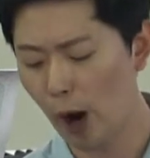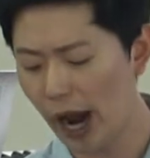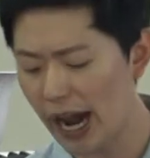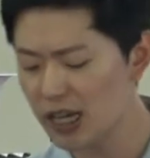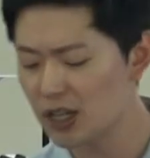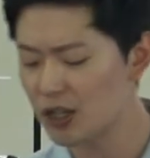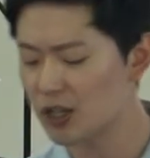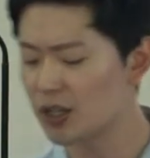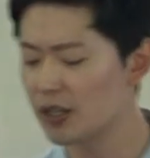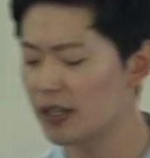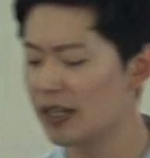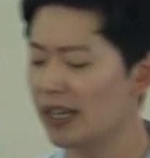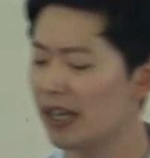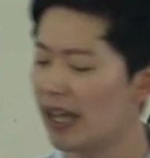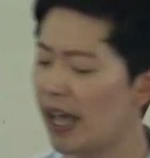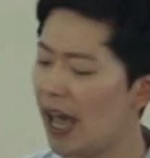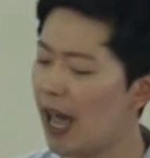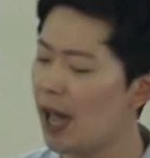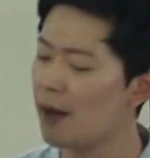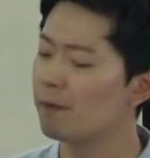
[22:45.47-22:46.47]

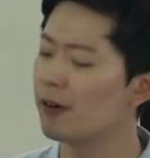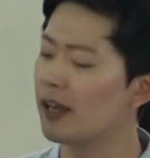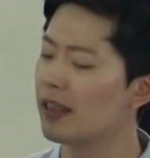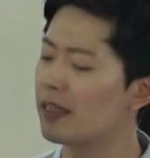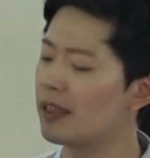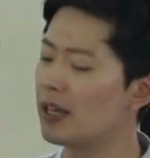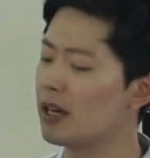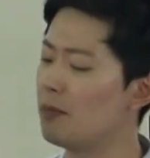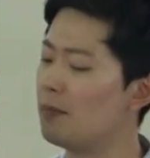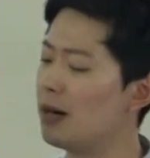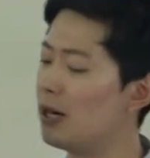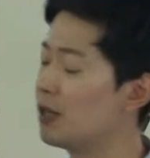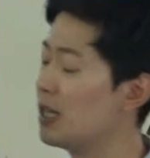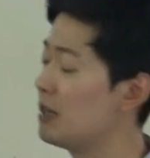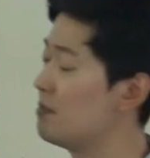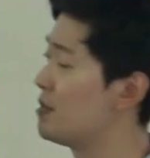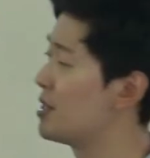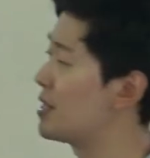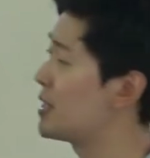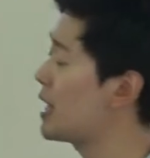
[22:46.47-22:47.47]
questioning everything about
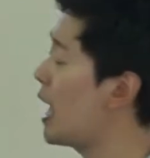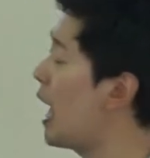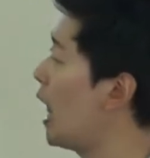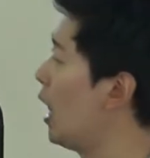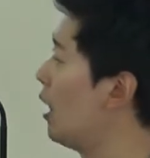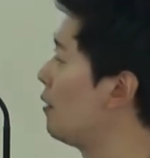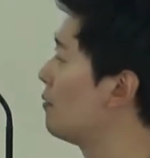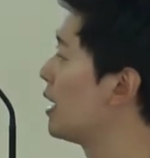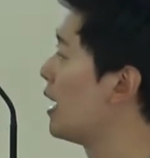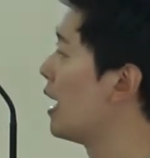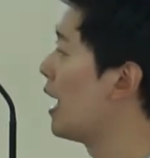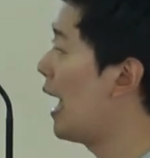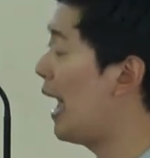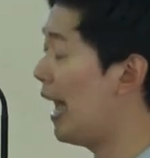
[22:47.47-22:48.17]
himself